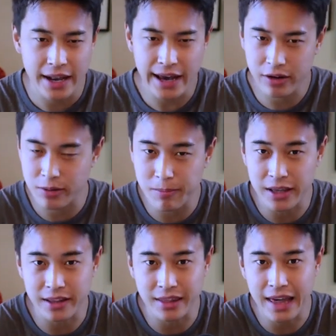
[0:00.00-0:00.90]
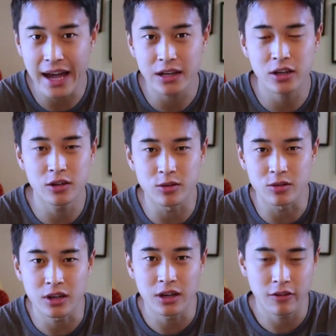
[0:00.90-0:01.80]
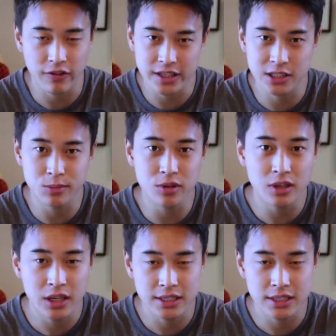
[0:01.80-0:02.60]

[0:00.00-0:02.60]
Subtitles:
and how to make that code flexible,